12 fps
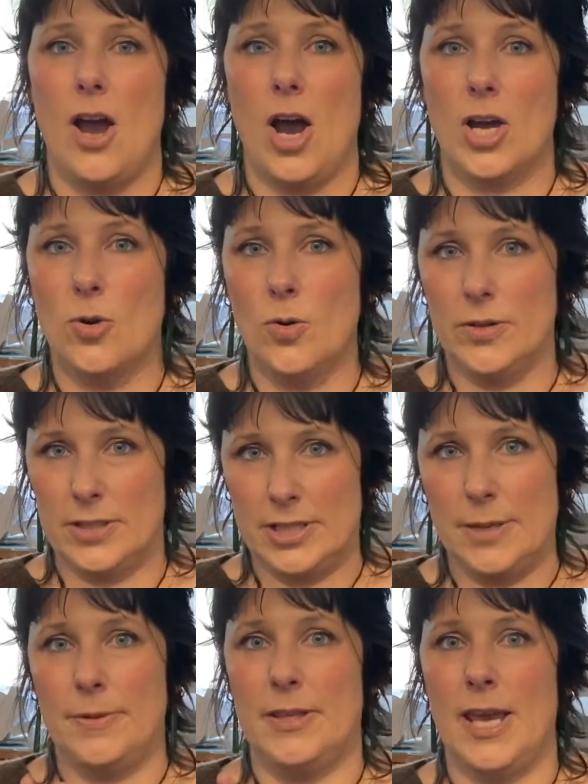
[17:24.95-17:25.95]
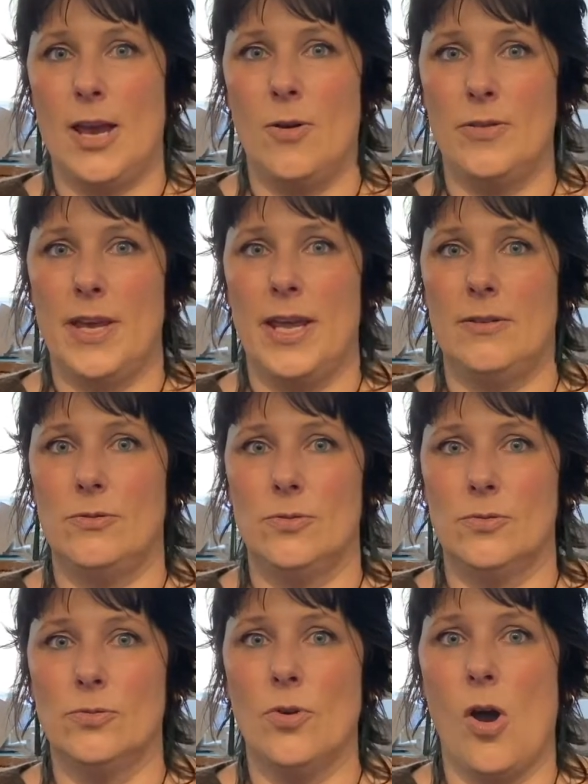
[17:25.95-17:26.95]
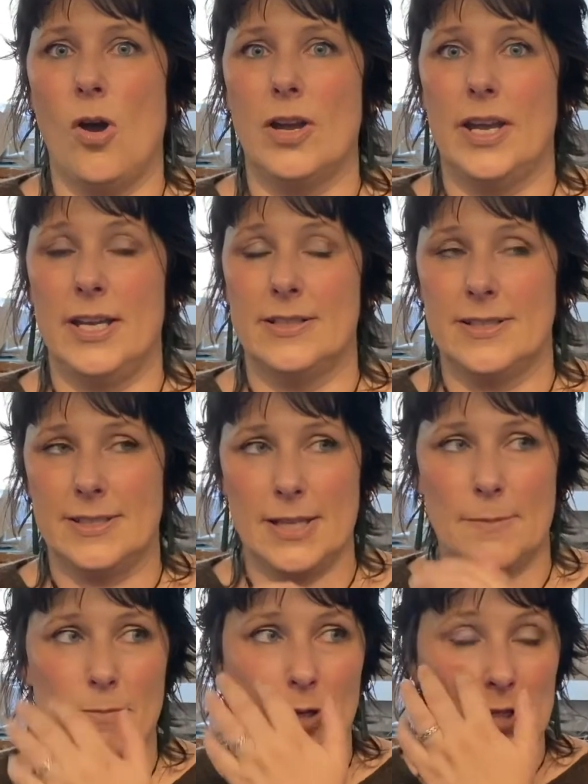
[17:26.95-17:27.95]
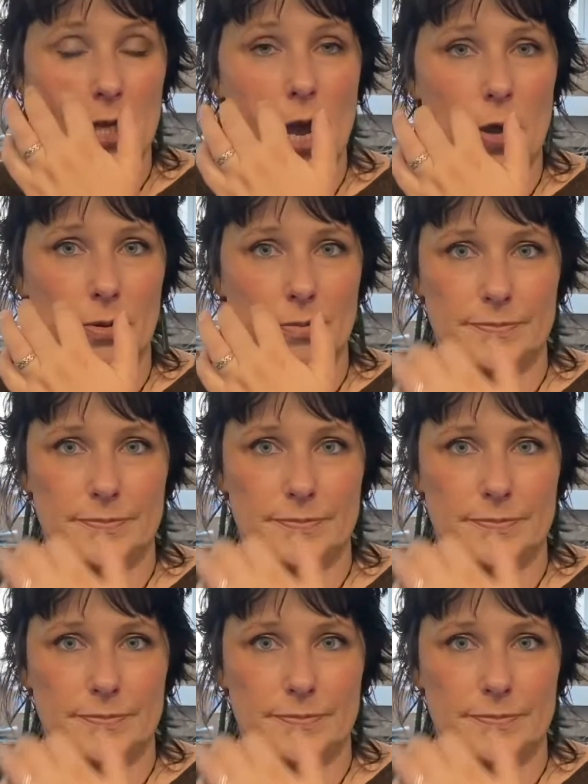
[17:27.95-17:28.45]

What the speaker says: I caught the tip of that on that rock and stubbed my toe.